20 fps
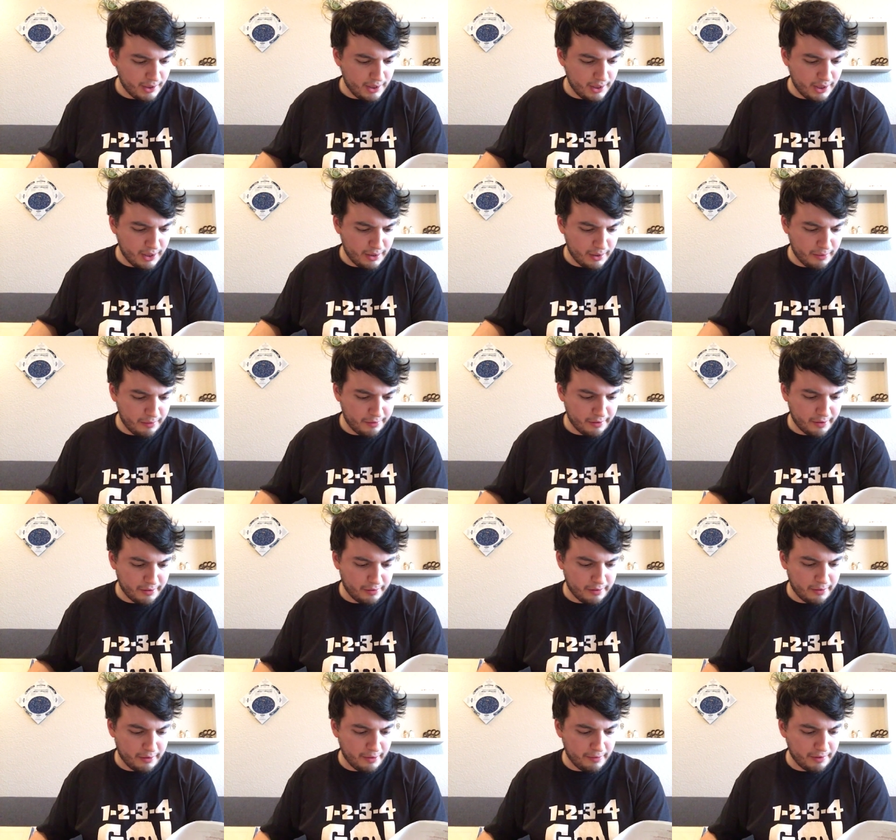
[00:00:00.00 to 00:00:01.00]
you know, it was all
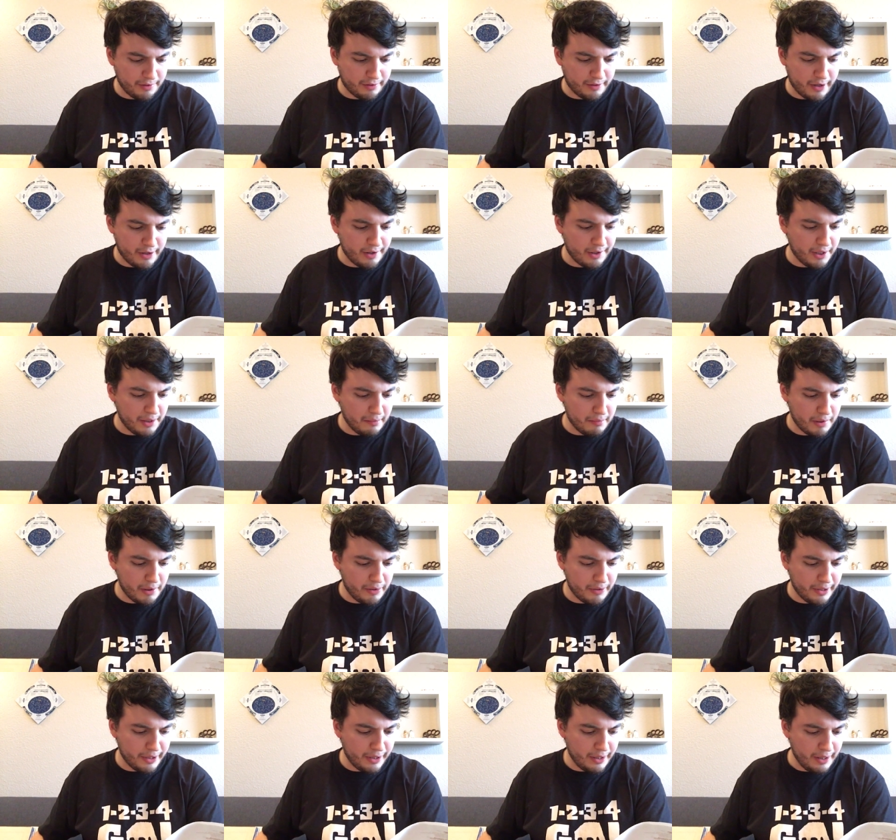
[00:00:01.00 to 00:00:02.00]
Tony Visconti and
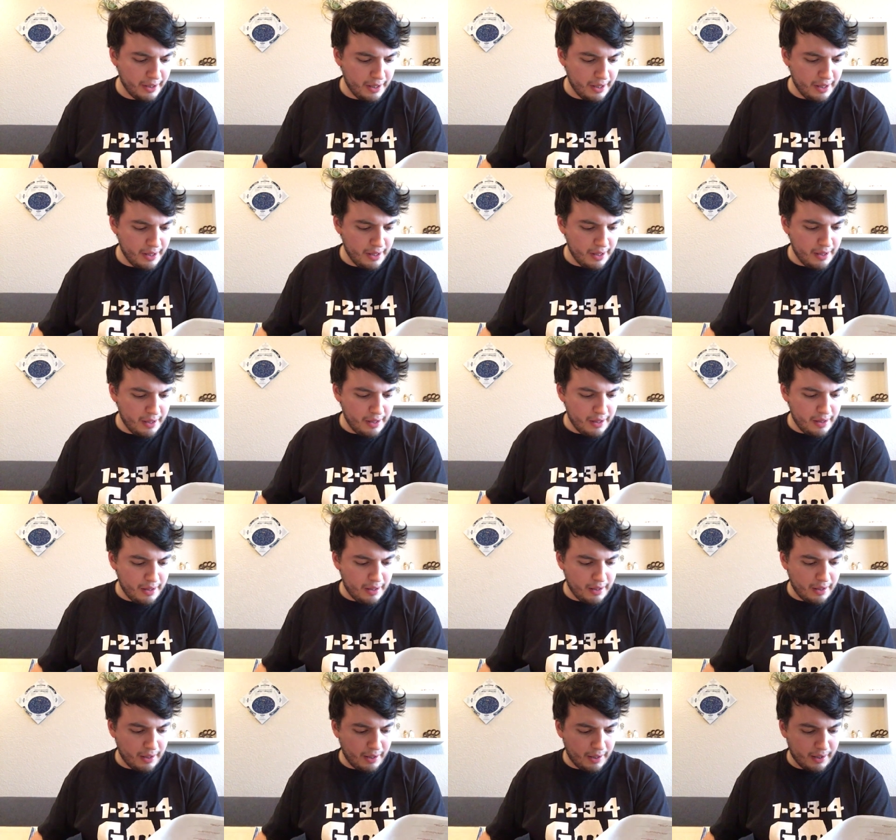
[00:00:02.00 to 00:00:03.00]
Bowie,
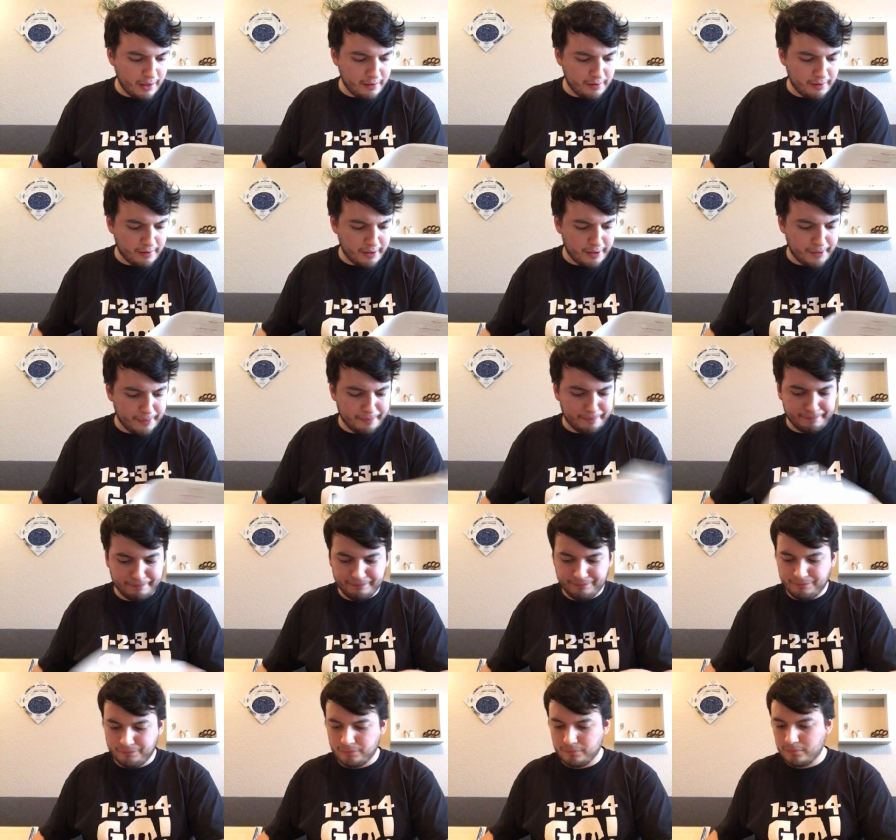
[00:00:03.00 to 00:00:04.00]
and um,
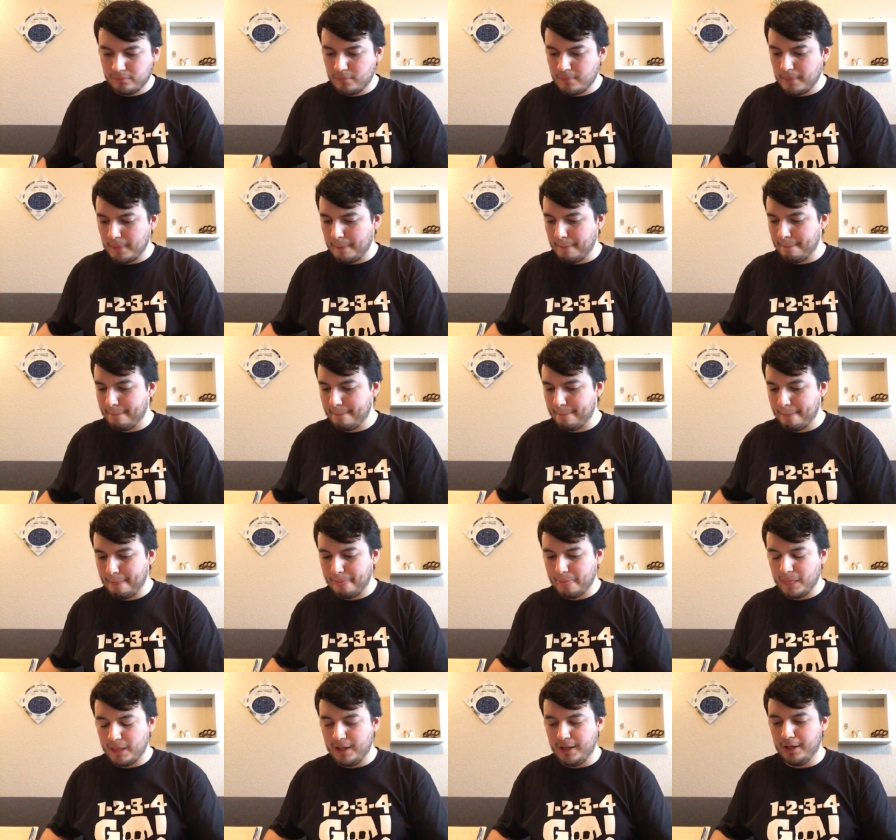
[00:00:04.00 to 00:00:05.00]

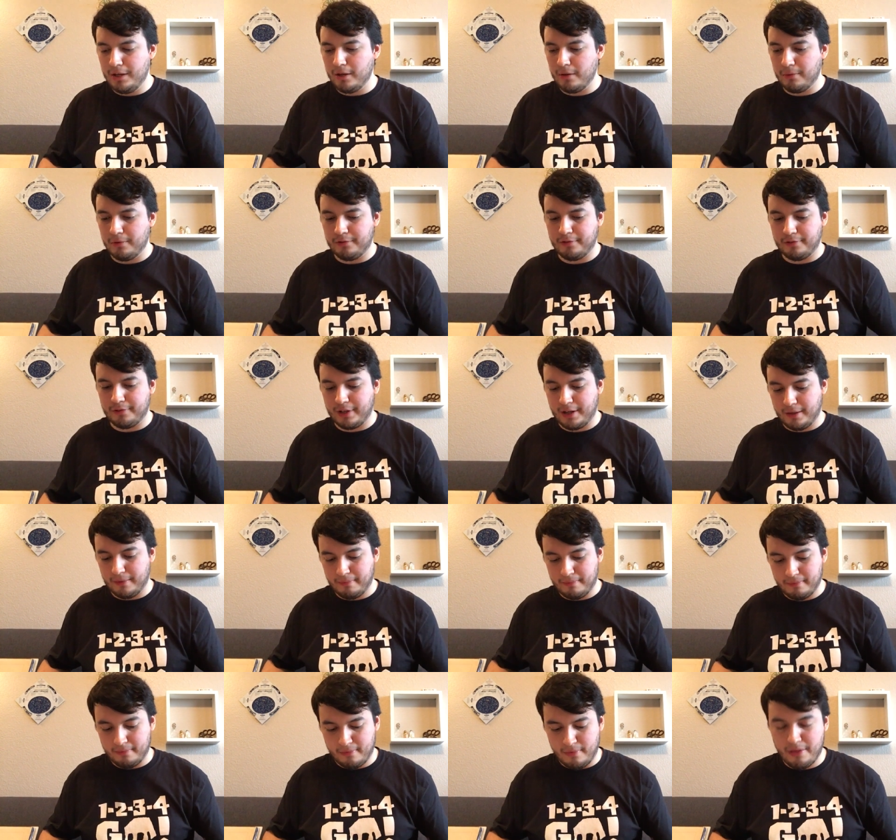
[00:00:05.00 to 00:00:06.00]
Eno was just kind of
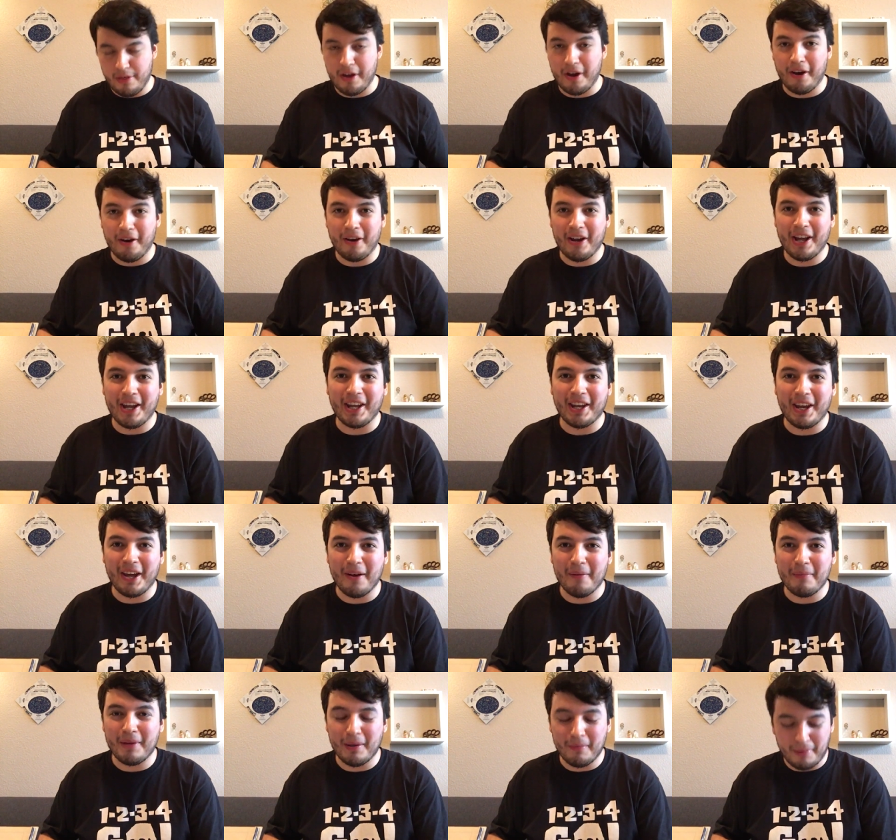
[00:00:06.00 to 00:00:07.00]
there hanging
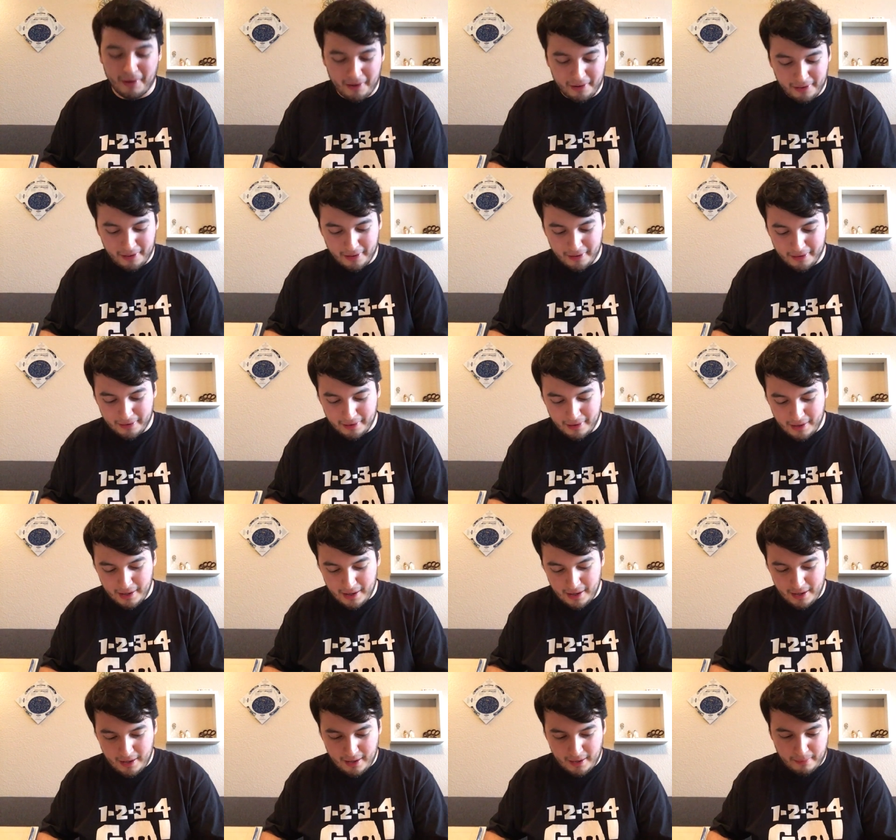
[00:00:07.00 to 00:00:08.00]
out, being part of the
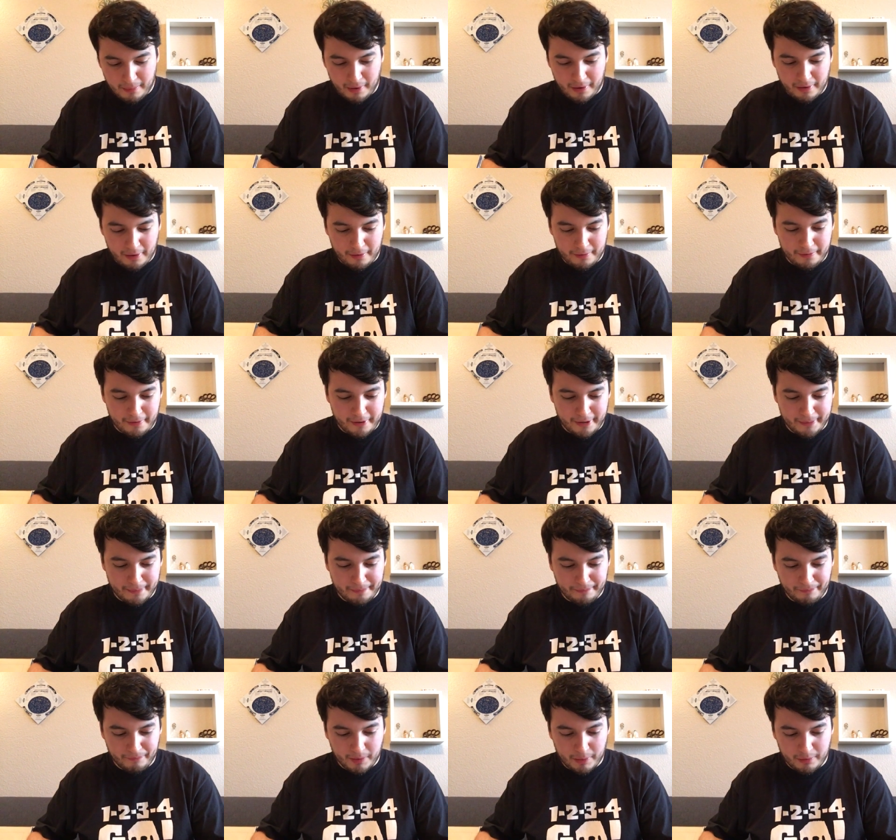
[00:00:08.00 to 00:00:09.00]
part of the fun,
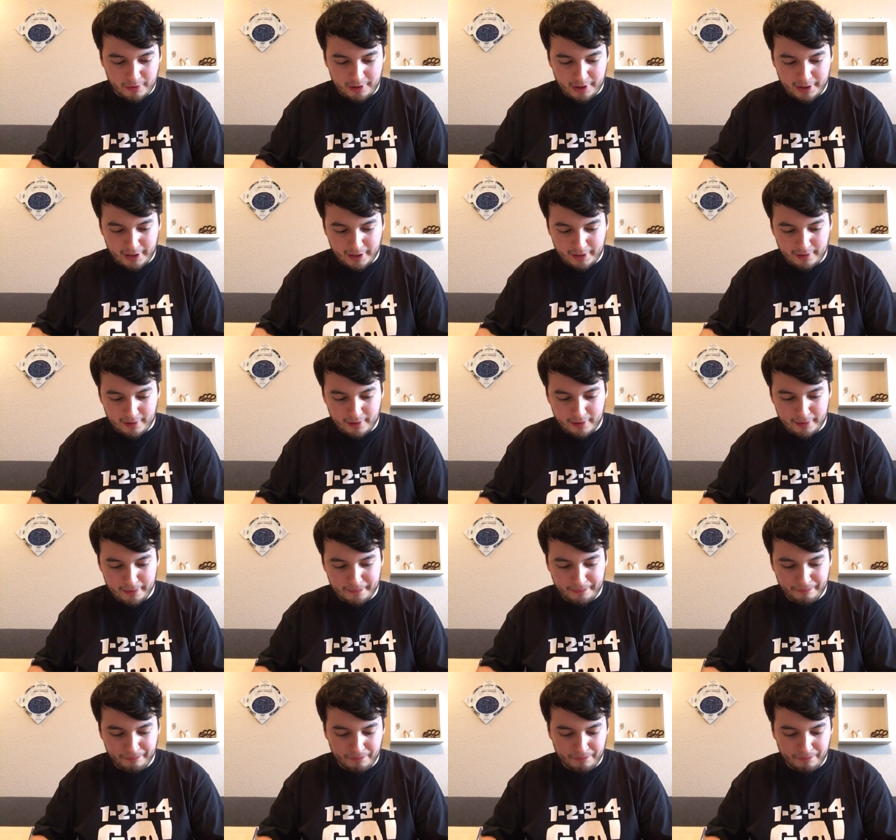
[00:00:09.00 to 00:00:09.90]
which he liked to do.